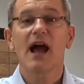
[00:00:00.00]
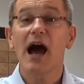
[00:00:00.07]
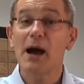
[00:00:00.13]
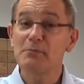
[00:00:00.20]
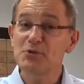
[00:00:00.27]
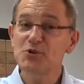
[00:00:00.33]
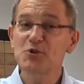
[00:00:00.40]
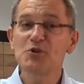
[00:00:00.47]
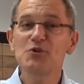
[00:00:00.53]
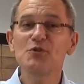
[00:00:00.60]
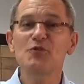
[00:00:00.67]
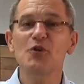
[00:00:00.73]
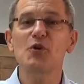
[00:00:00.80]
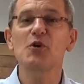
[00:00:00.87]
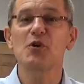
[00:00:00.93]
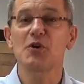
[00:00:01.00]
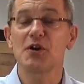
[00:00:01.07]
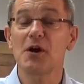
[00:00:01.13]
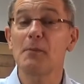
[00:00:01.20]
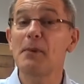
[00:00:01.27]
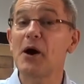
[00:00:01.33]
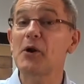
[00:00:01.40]
I'm sure you've
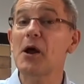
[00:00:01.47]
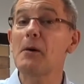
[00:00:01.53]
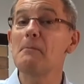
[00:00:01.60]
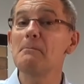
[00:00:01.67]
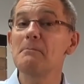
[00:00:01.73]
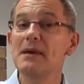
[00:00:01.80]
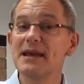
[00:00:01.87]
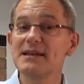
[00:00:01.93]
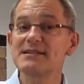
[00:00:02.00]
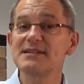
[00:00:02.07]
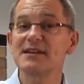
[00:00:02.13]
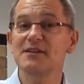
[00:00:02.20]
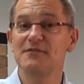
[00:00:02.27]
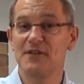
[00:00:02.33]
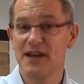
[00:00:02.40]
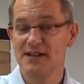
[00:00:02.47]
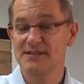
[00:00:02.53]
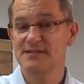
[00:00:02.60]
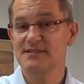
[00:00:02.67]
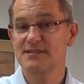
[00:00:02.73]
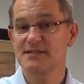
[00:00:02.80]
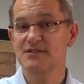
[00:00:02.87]
heard about amazing
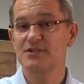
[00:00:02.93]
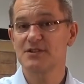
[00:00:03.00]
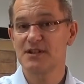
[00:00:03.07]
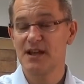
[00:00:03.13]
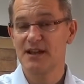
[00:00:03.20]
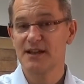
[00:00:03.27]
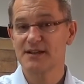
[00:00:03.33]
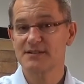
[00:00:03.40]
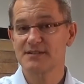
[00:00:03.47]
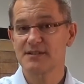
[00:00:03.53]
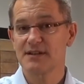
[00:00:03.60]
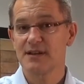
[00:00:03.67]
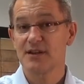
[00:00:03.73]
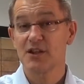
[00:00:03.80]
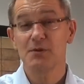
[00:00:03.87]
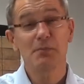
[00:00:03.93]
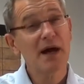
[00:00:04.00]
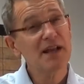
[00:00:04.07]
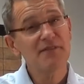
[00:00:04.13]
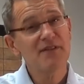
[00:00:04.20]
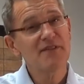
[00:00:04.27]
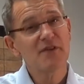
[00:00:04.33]
advances in genetics. You
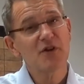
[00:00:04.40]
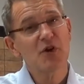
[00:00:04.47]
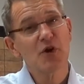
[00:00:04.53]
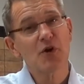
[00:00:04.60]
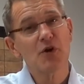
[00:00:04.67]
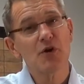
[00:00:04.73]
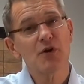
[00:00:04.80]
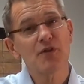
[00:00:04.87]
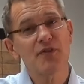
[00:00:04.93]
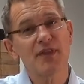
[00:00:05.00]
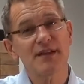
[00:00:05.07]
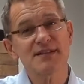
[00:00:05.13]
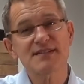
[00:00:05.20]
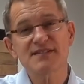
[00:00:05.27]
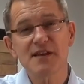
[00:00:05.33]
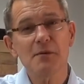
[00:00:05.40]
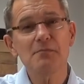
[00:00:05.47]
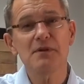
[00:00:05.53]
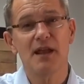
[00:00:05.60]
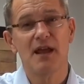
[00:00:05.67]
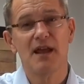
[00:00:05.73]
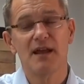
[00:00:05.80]
might have even heard that
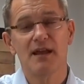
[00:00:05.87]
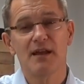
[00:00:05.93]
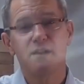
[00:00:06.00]
someday